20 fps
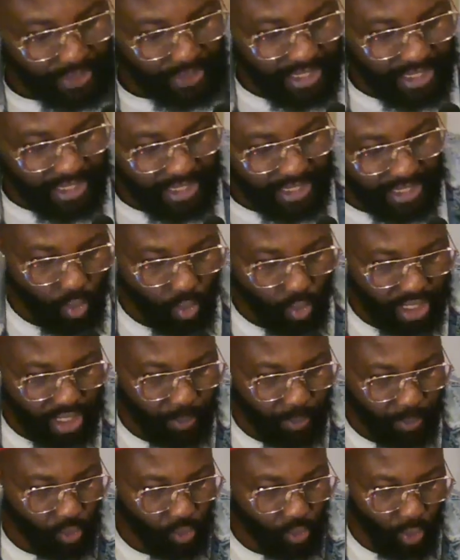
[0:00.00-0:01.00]
that we will
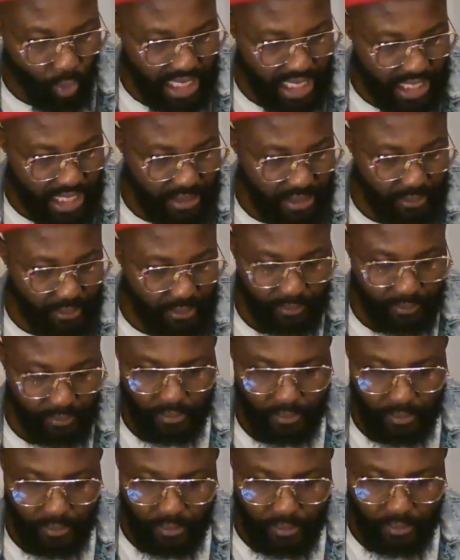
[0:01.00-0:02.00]
keep on ringing
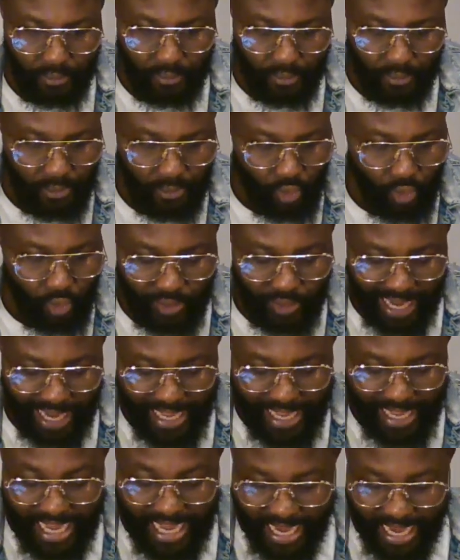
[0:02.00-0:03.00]
to their
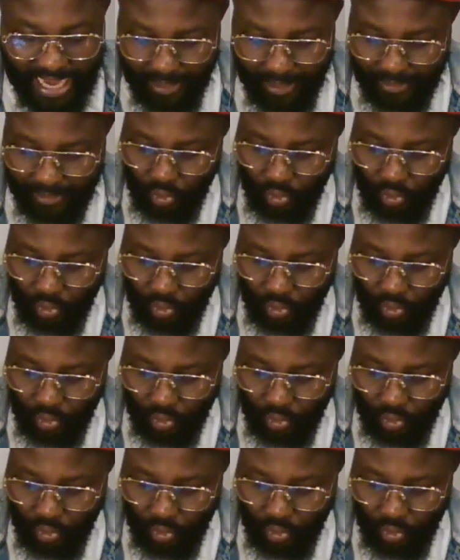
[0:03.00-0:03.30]
ear,